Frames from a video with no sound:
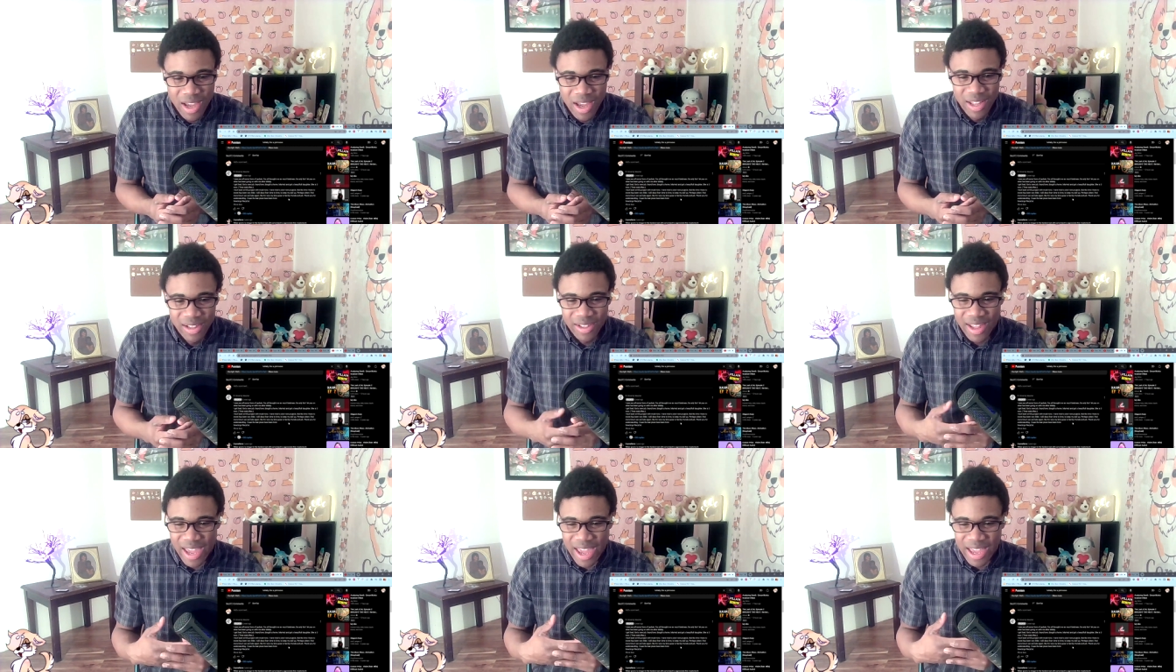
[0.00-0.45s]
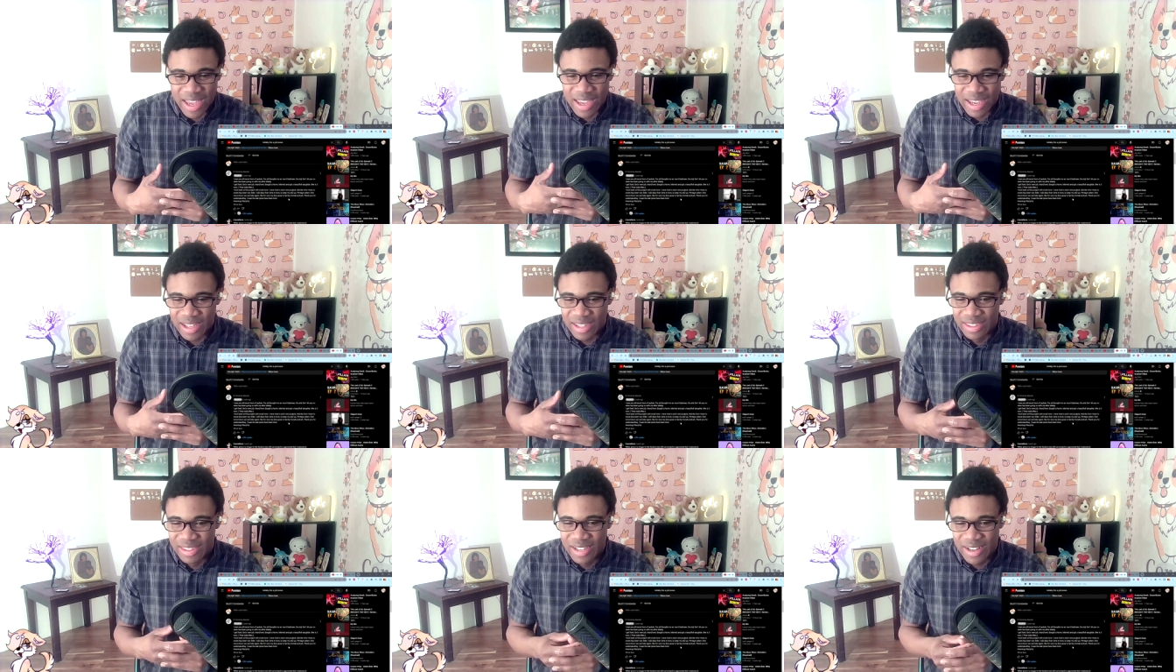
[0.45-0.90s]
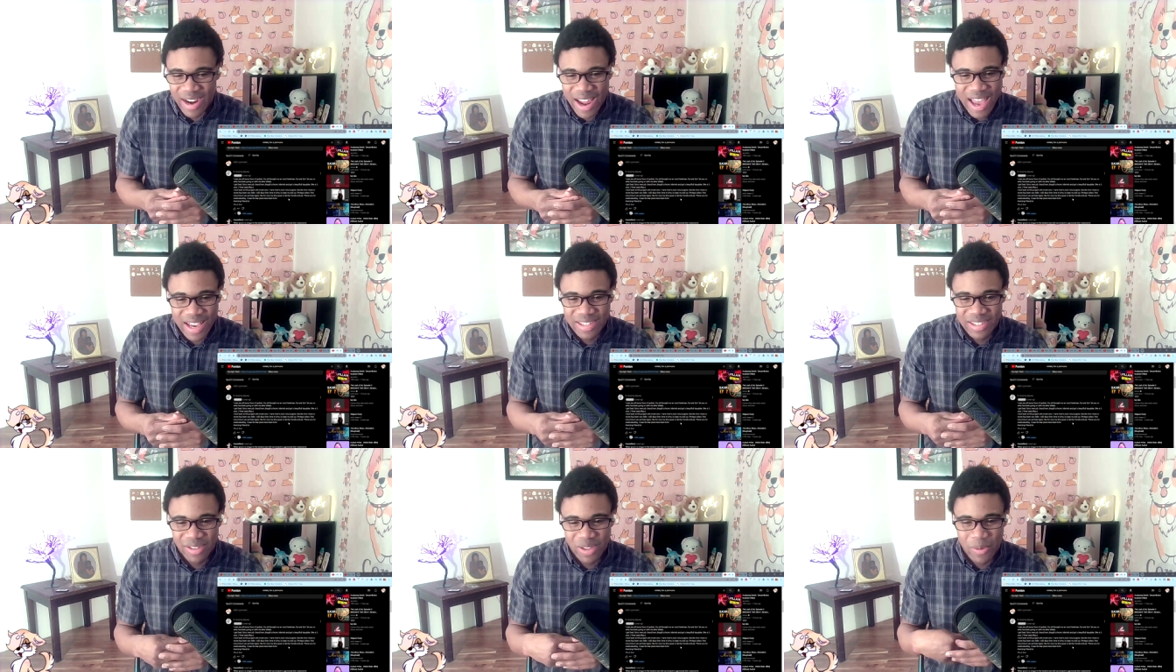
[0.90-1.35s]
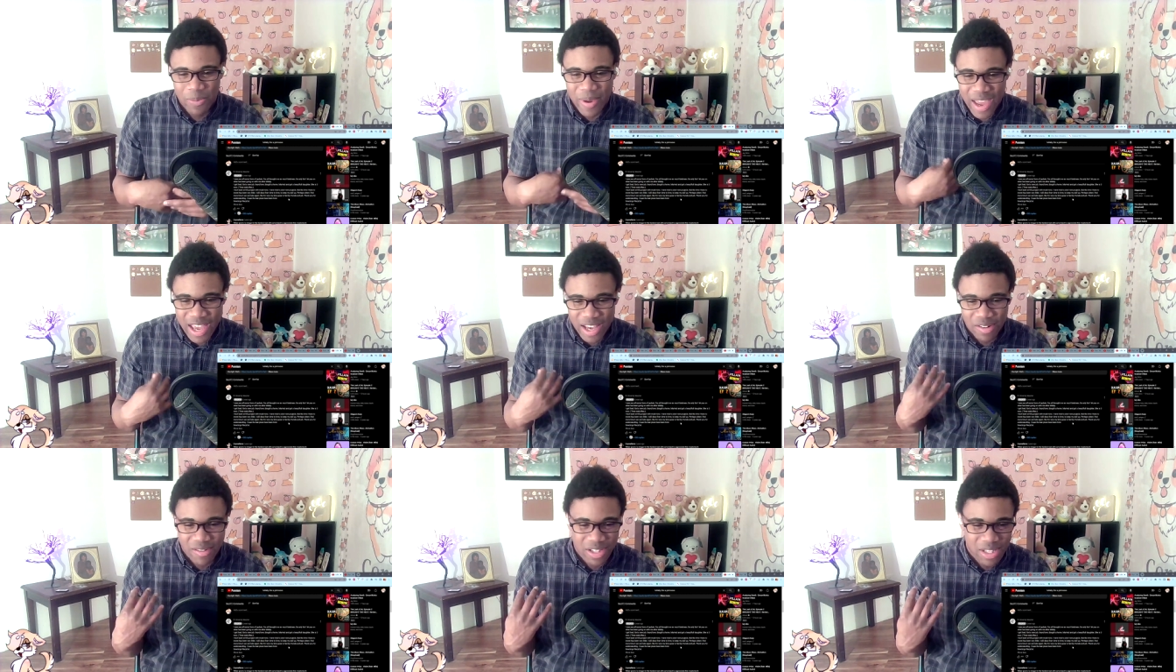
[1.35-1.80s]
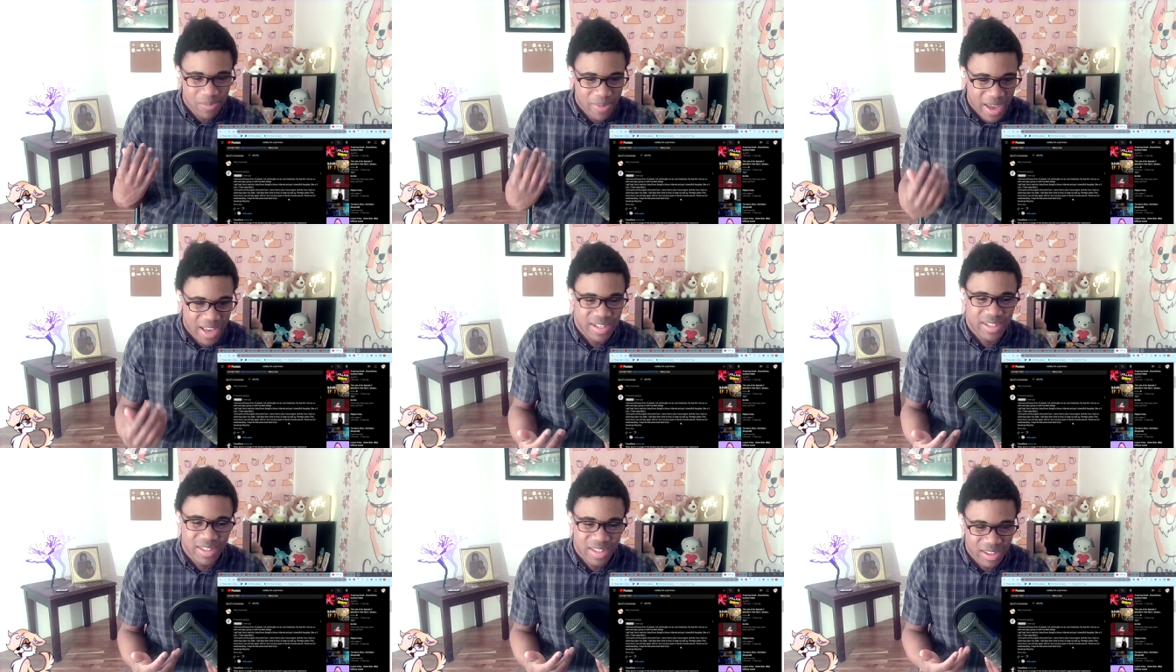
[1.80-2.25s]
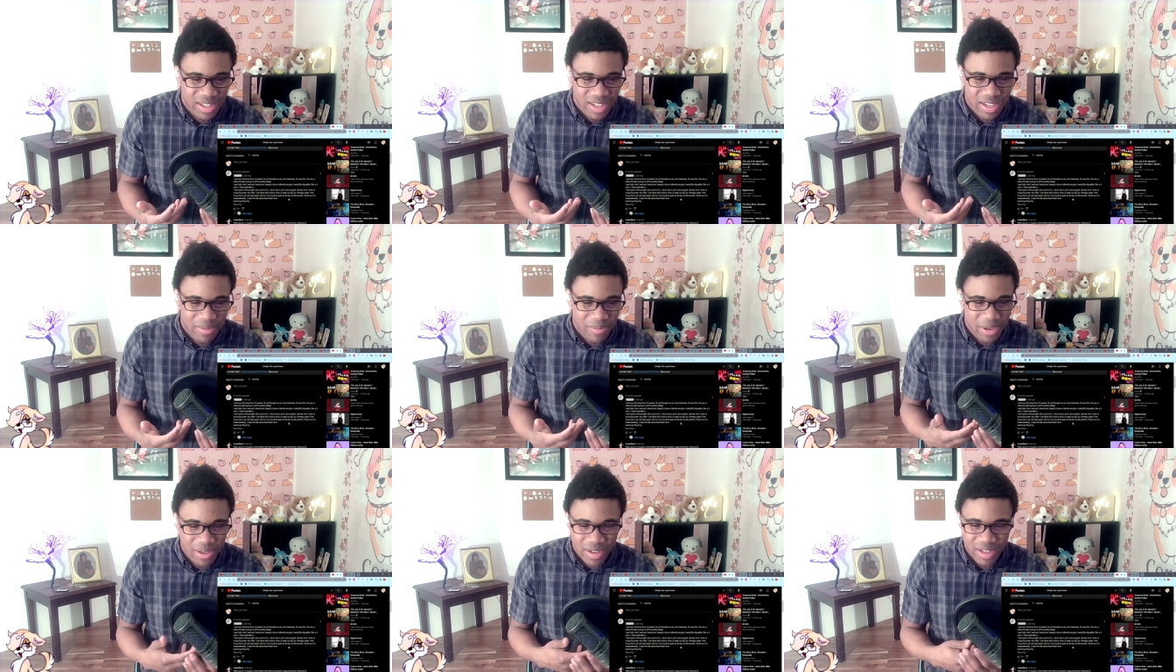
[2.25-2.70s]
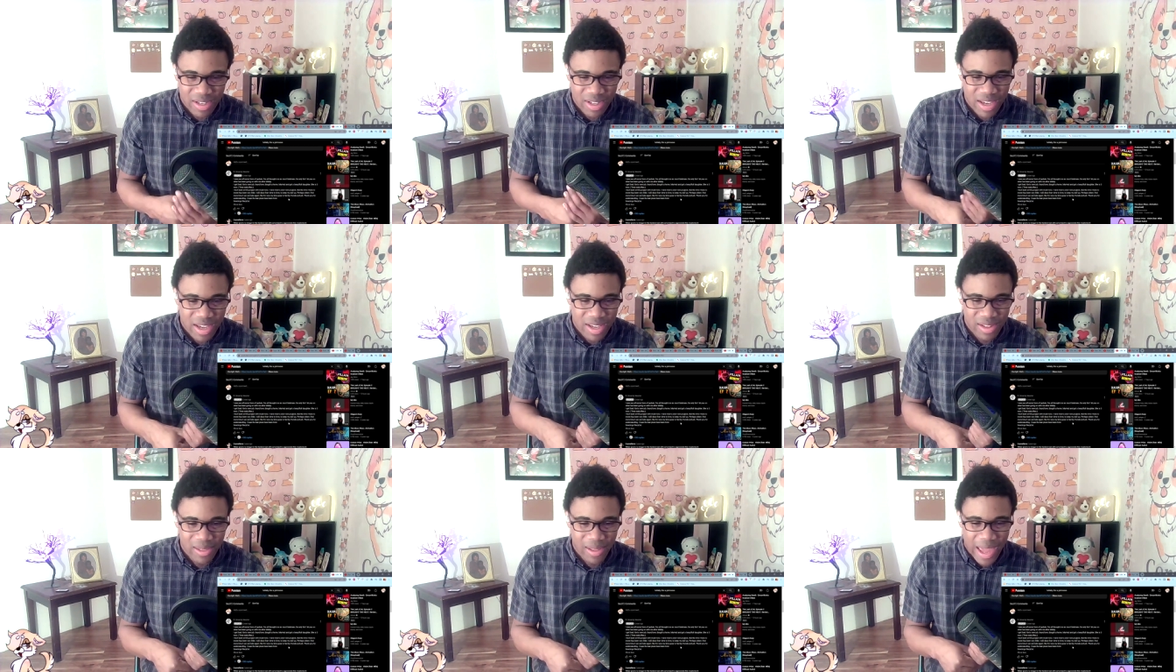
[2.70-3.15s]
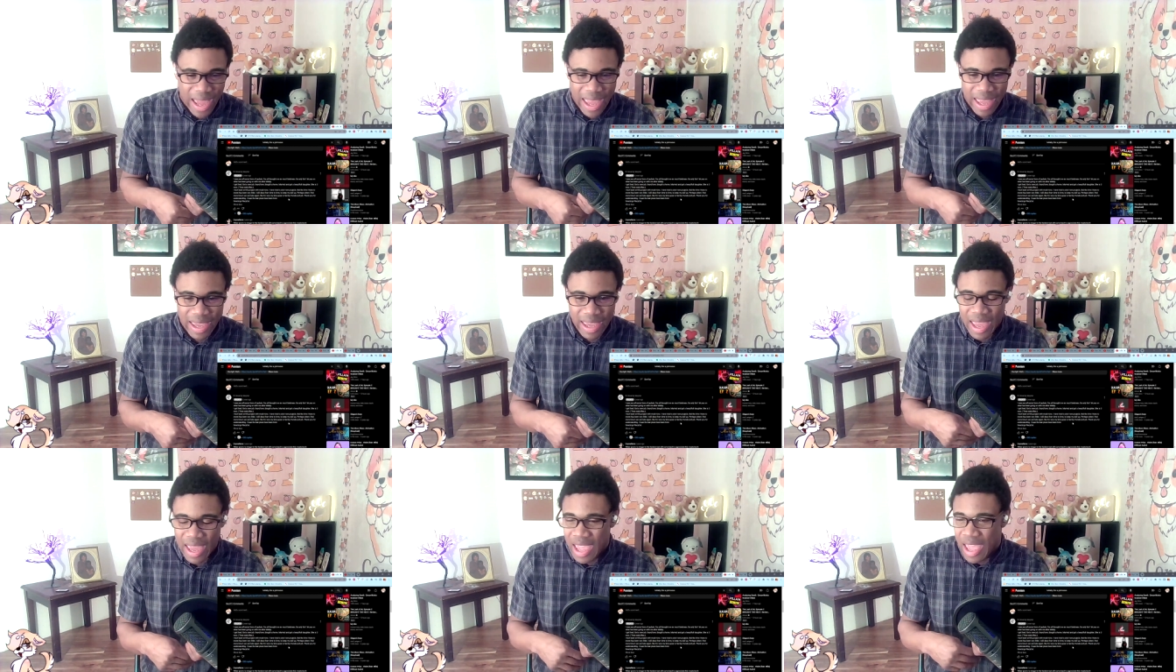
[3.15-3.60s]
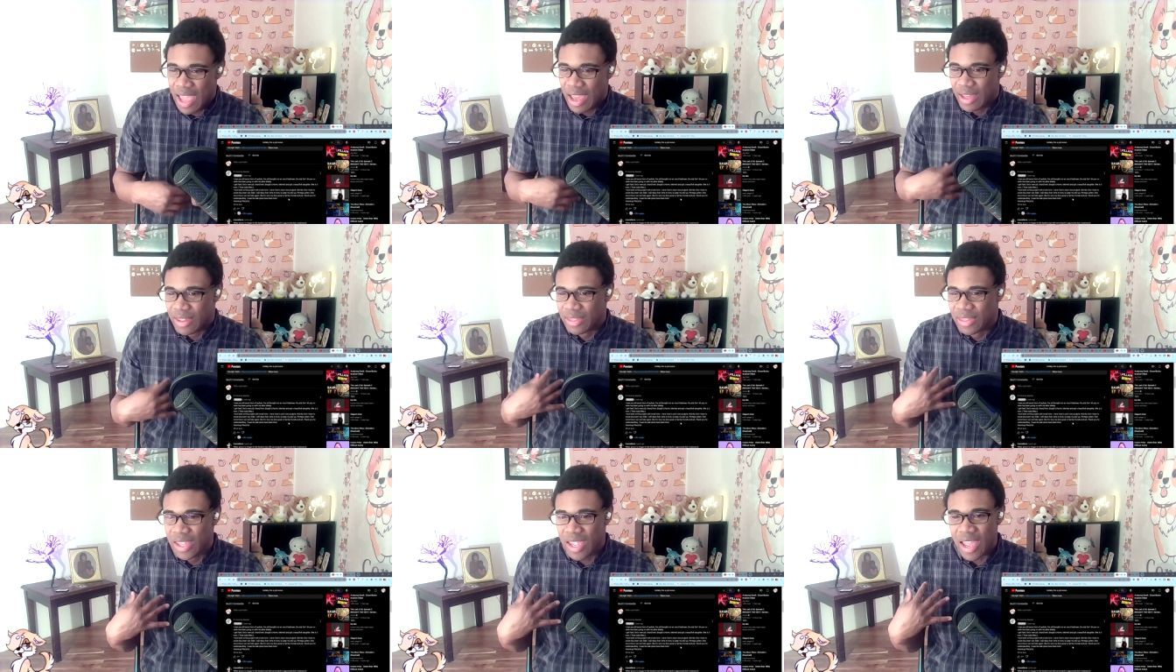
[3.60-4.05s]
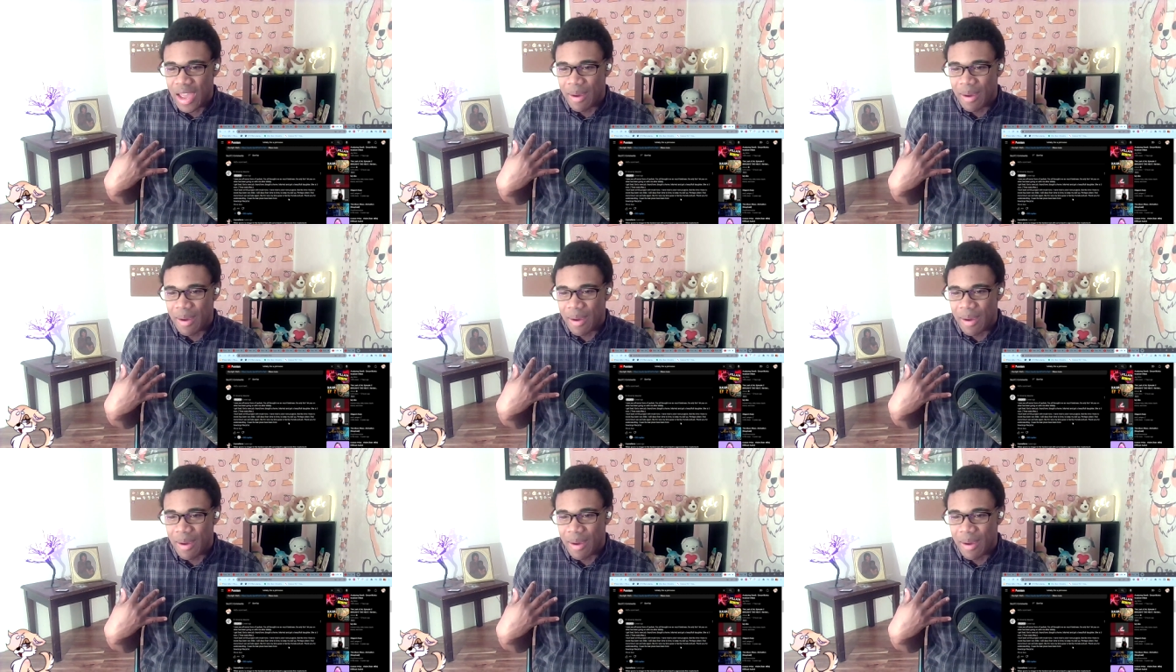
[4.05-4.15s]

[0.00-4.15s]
Like, they're actually paying respects to the community and like the